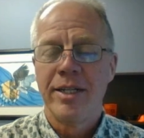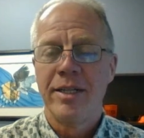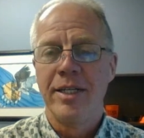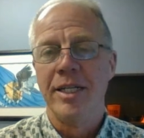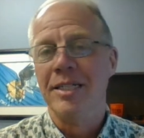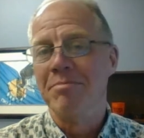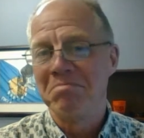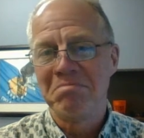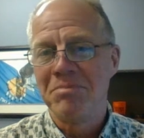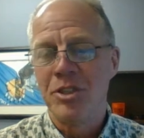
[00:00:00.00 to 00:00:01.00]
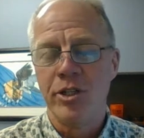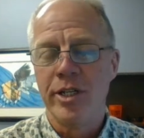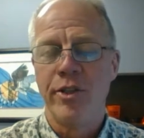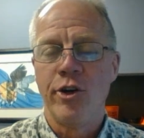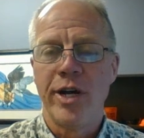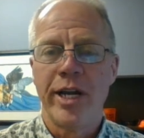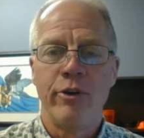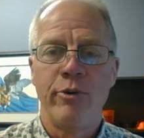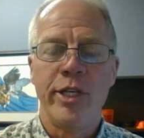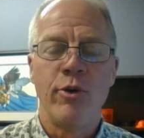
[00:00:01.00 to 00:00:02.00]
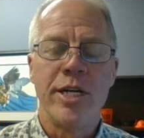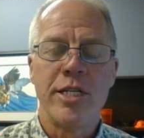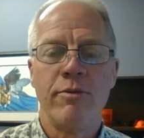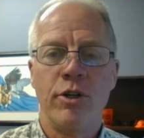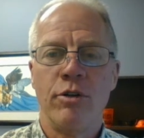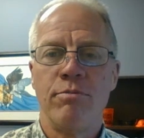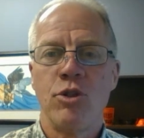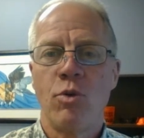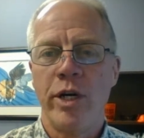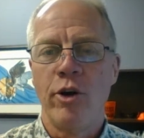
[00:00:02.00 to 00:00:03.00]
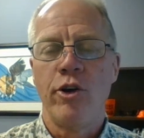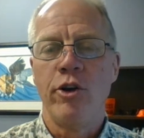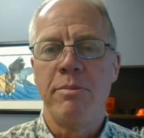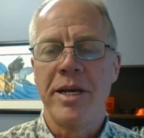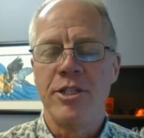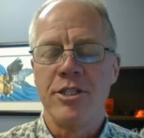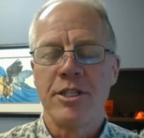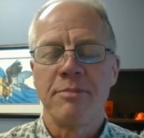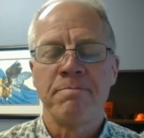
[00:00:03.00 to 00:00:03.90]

then they're done. They're not going to read the rest of your 20 or 30 pages.